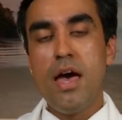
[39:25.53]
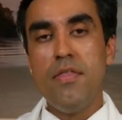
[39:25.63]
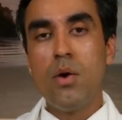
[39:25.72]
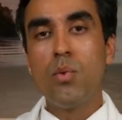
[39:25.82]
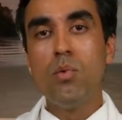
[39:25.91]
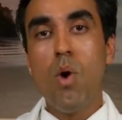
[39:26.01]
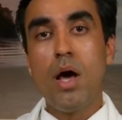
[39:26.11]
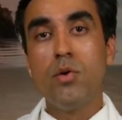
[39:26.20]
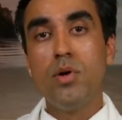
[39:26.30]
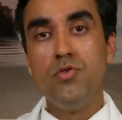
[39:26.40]
And then we
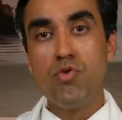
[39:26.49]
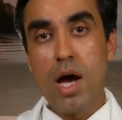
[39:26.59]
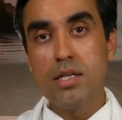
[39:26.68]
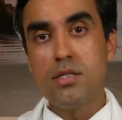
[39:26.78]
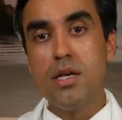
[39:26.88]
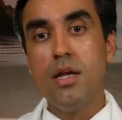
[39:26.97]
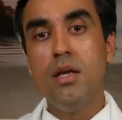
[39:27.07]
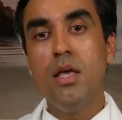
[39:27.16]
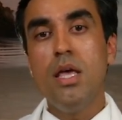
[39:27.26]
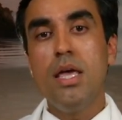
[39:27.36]
want to address
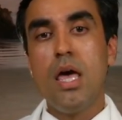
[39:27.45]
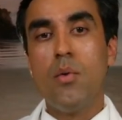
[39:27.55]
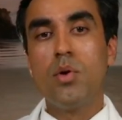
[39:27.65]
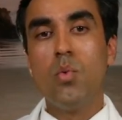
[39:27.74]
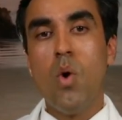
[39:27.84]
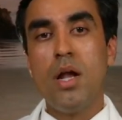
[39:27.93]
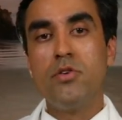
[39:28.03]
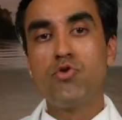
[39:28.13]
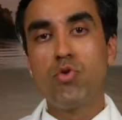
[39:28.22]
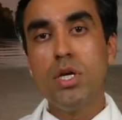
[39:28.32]
it and we
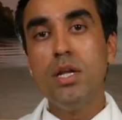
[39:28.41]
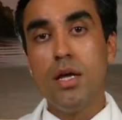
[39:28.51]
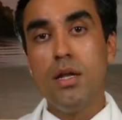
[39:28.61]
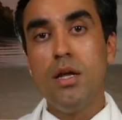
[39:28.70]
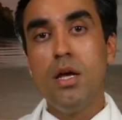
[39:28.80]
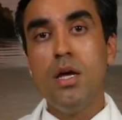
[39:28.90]
want to treat it